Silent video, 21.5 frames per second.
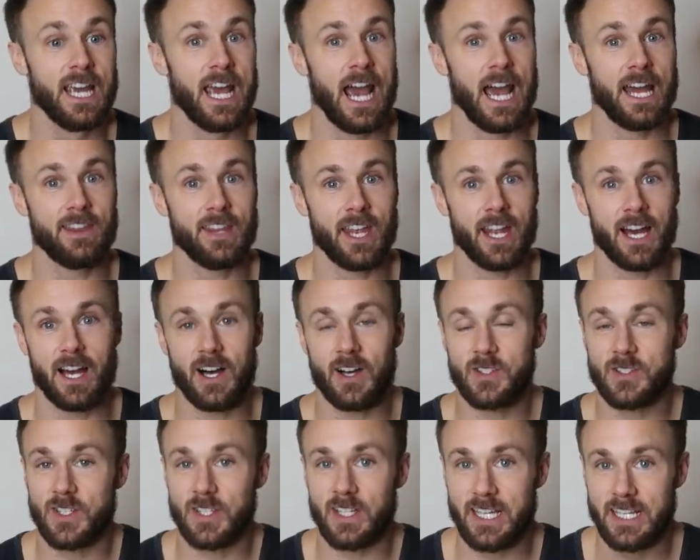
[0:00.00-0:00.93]
And then I
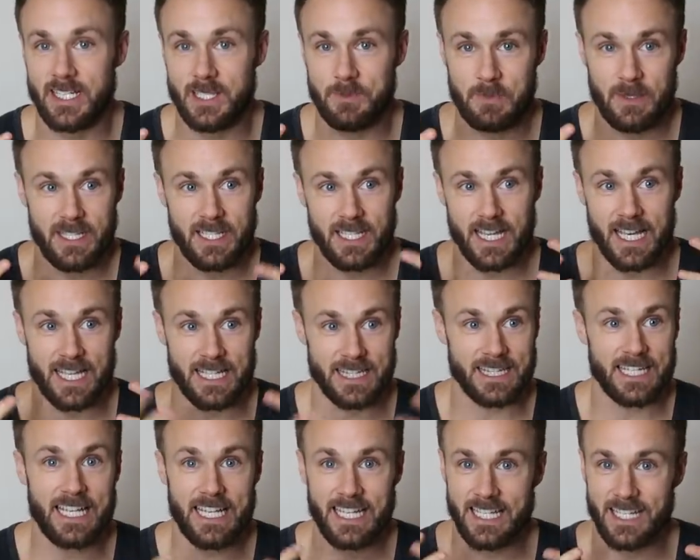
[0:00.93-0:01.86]
also like to be like
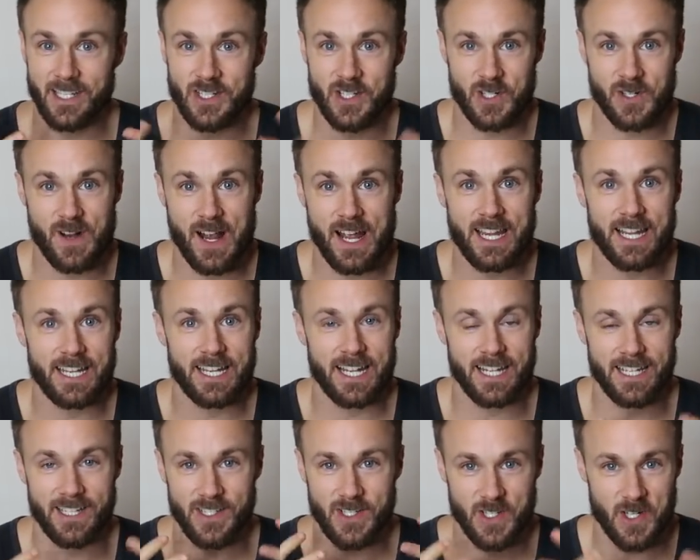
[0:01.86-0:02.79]
lean and shredded
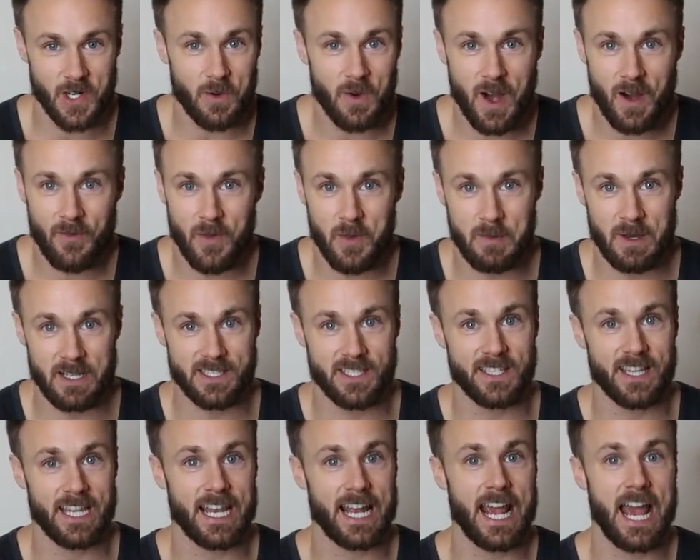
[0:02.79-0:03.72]
and show off the
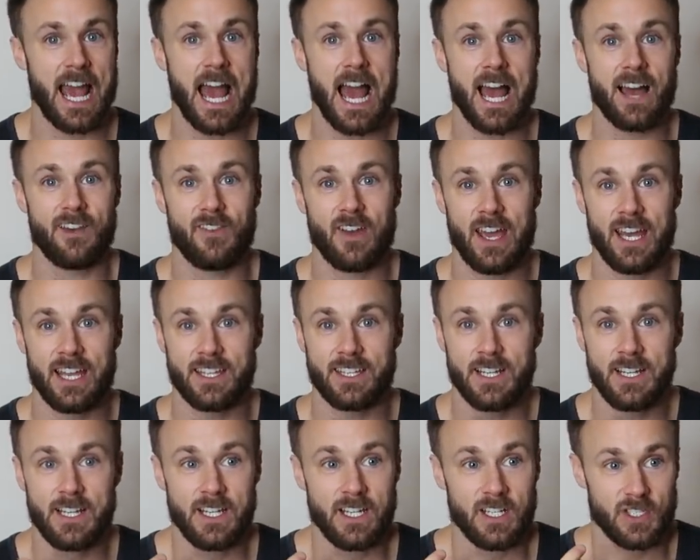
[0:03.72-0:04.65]
muscle that I have
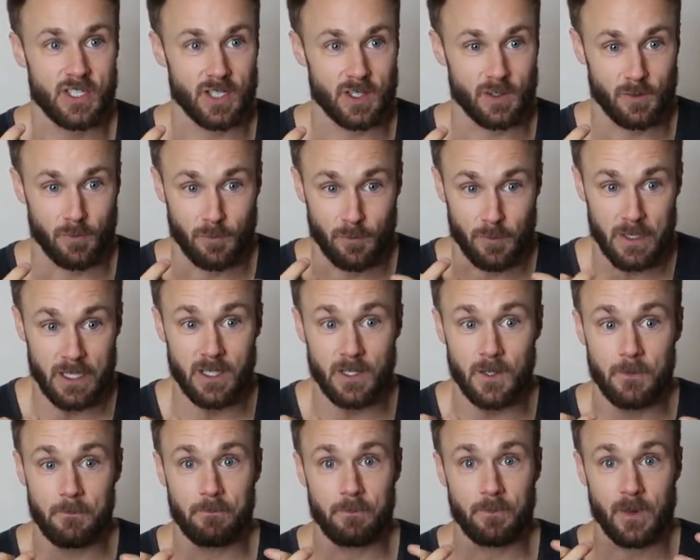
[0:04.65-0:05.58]
and just
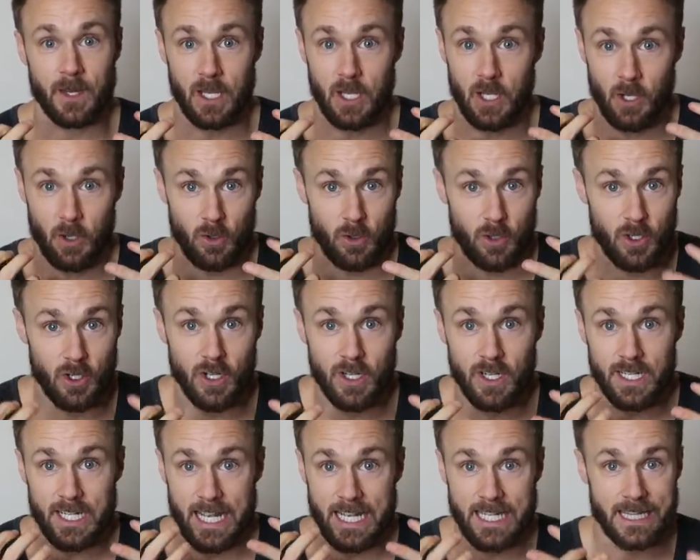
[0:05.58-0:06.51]
feel, you know,
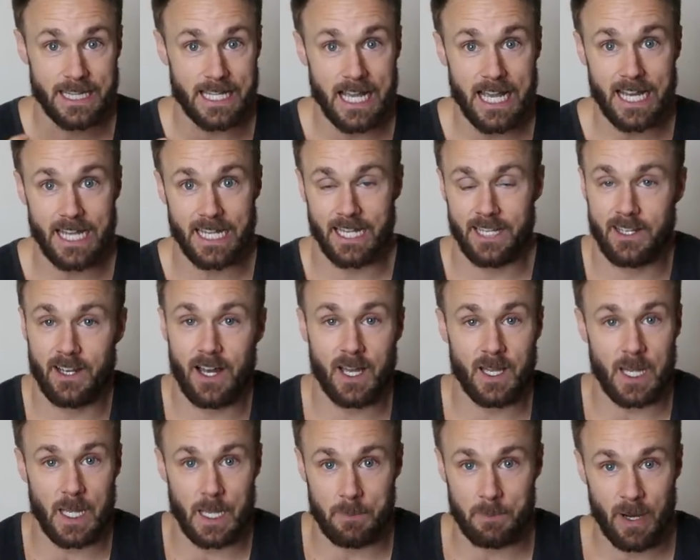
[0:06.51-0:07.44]
good and light and
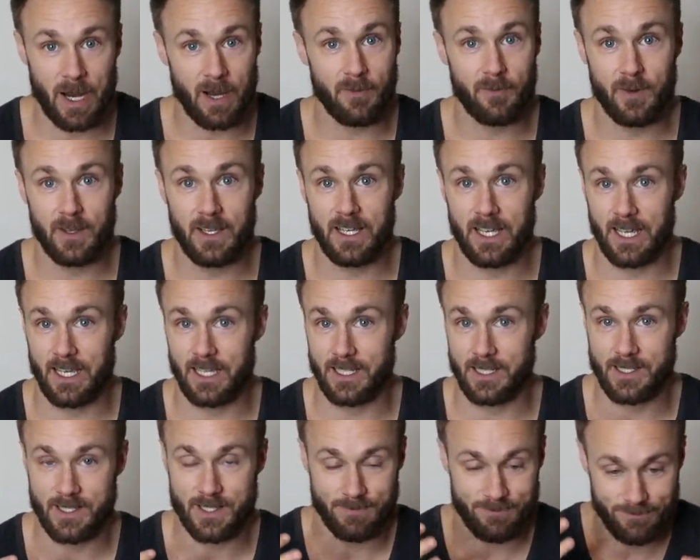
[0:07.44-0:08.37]
not like puffy
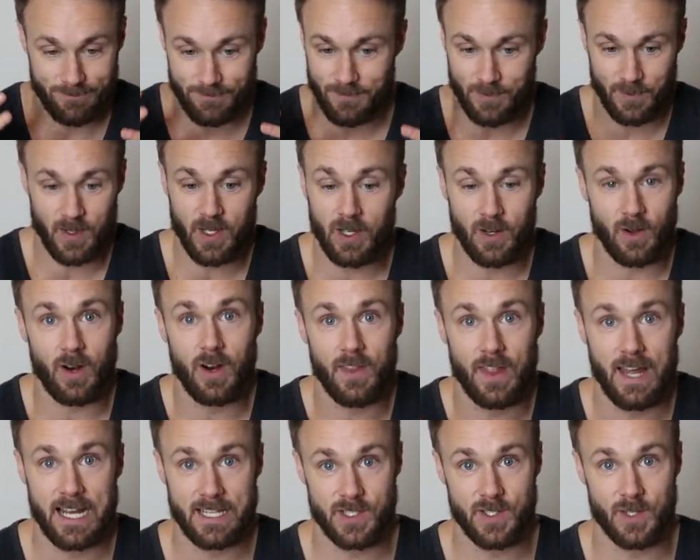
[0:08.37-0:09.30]
and, you know, all
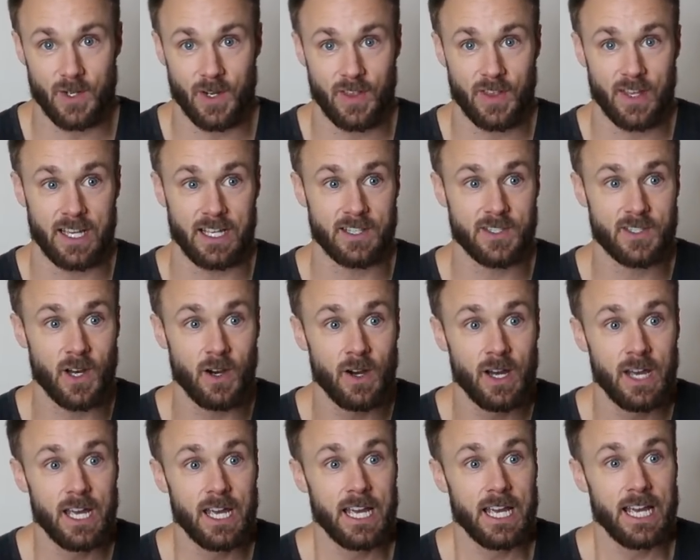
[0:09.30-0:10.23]
that sort of thing.
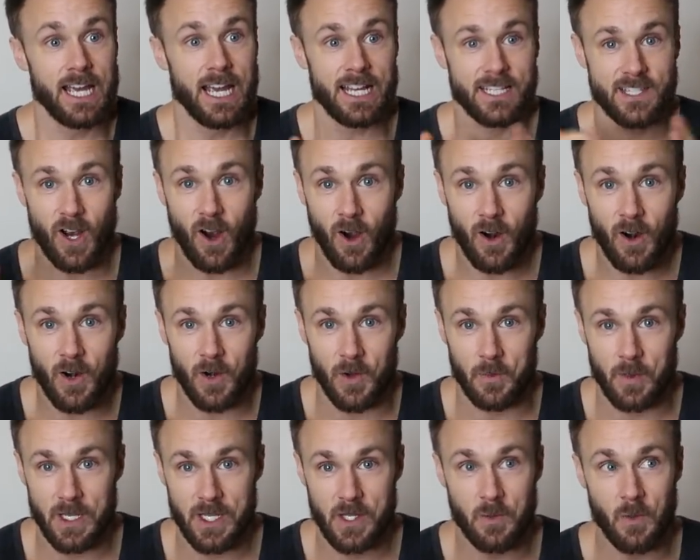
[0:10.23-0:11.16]
So it's
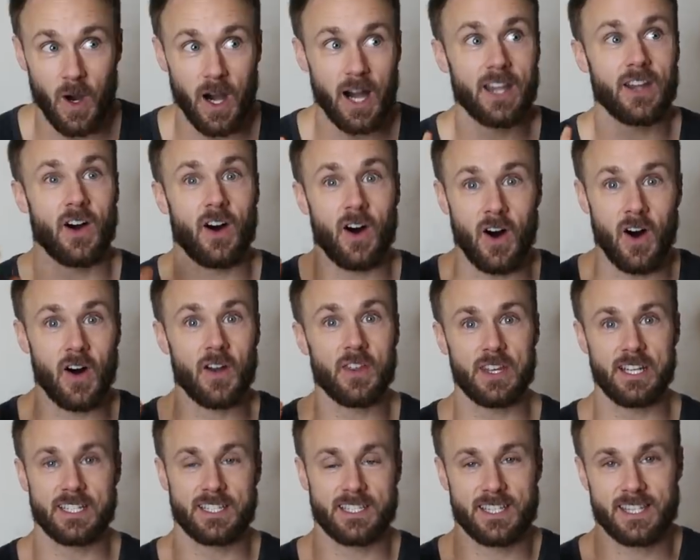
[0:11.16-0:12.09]
hard when you want all
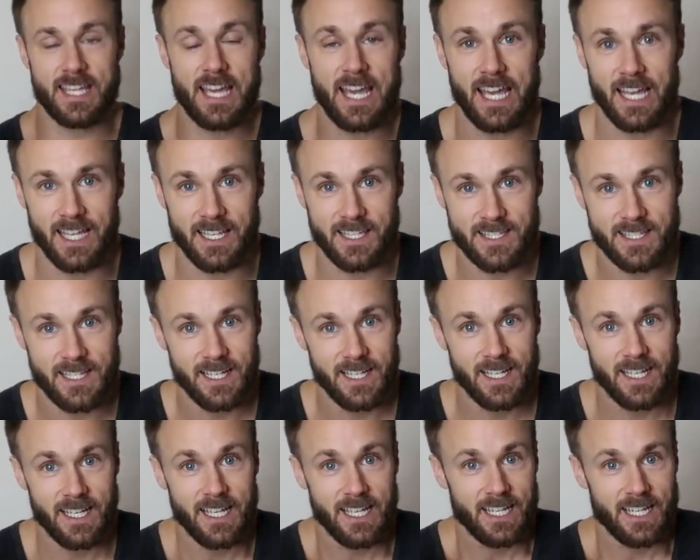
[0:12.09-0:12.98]
these things.